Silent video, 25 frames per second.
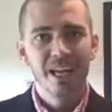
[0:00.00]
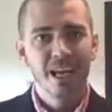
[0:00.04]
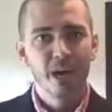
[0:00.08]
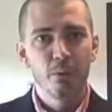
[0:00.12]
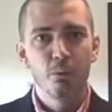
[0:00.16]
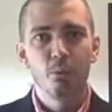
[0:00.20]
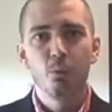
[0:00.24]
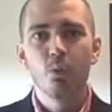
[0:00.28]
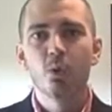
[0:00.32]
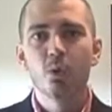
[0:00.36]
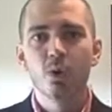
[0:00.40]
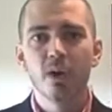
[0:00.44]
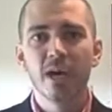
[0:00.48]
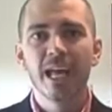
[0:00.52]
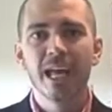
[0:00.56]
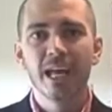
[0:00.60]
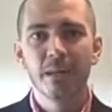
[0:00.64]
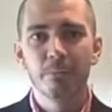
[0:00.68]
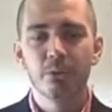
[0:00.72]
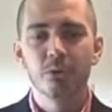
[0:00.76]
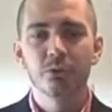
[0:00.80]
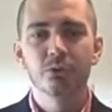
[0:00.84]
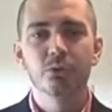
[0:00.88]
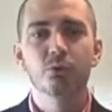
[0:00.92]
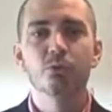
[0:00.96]
and we're
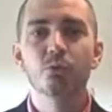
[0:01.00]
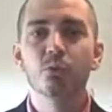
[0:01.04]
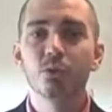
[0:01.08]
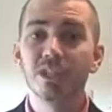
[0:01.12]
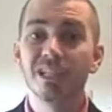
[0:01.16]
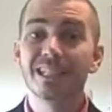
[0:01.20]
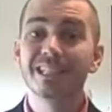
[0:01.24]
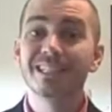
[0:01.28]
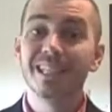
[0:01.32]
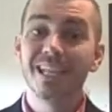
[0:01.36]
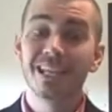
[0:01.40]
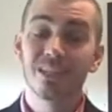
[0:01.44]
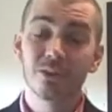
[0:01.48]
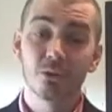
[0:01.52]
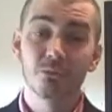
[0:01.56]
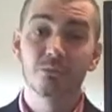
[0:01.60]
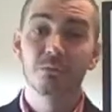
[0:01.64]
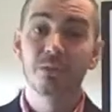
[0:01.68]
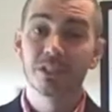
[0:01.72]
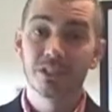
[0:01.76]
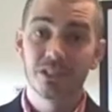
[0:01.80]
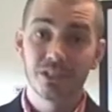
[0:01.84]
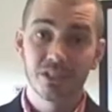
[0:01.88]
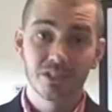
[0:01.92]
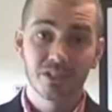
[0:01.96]
able to really take their
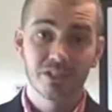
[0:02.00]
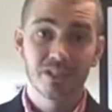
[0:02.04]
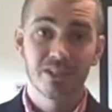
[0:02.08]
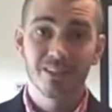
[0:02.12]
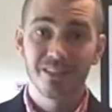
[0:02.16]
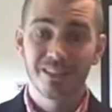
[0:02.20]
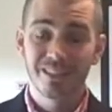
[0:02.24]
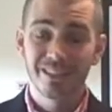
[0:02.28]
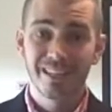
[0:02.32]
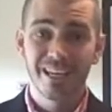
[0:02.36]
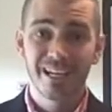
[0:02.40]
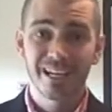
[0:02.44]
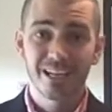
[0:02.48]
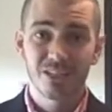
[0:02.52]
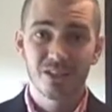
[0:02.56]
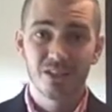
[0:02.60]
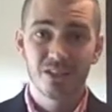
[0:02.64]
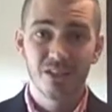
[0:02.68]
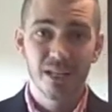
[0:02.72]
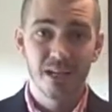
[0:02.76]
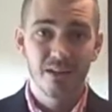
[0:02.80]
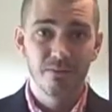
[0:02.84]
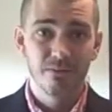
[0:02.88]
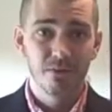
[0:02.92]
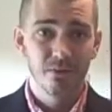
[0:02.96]
business to the
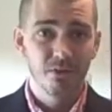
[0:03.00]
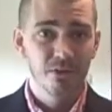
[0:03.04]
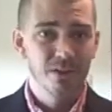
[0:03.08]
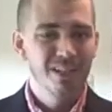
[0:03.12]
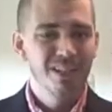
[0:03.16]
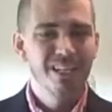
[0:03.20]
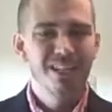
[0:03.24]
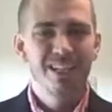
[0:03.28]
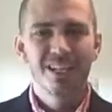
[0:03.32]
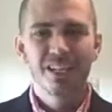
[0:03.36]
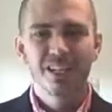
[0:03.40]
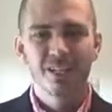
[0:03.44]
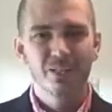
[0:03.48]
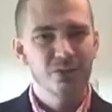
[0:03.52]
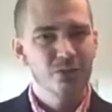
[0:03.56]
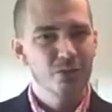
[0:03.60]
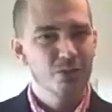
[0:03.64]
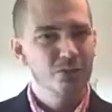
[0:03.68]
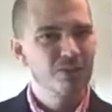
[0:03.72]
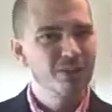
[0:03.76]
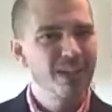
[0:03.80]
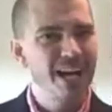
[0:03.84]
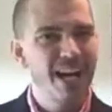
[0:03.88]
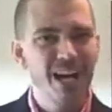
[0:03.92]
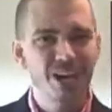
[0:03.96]
next level because
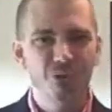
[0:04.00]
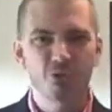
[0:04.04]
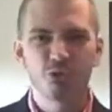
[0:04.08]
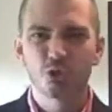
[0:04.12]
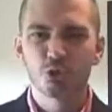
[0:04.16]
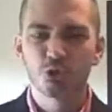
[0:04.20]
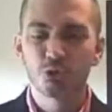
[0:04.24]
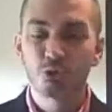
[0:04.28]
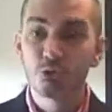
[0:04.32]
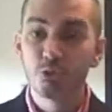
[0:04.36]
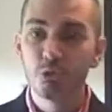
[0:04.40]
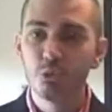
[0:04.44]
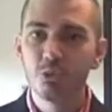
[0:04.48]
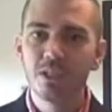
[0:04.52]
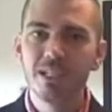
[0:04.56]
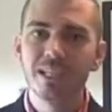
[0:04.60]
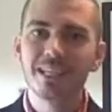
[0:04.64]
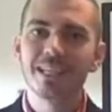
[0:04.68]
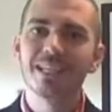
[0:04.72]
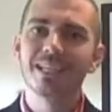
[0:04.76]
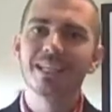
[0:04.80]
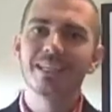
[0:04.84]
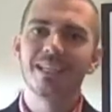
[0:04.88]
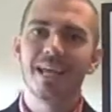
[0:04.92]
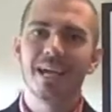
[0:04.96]
they're not
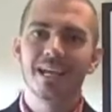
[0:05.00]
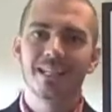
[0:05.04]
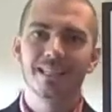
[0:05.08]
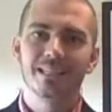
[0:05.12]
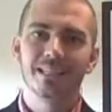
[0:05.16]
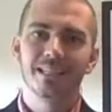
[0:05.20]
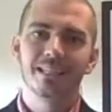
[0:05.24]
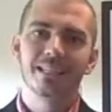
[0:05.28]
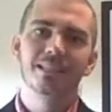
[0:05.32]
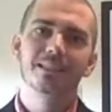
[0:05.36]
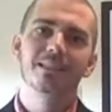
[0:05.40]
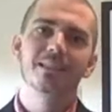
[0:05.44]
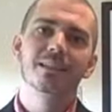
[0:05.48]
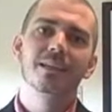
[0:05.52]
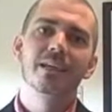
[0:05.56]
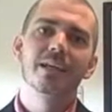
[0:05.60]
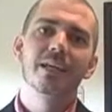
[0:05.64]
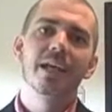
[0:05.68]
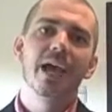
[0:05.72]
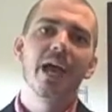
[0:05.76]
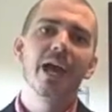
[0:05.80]
truly connecting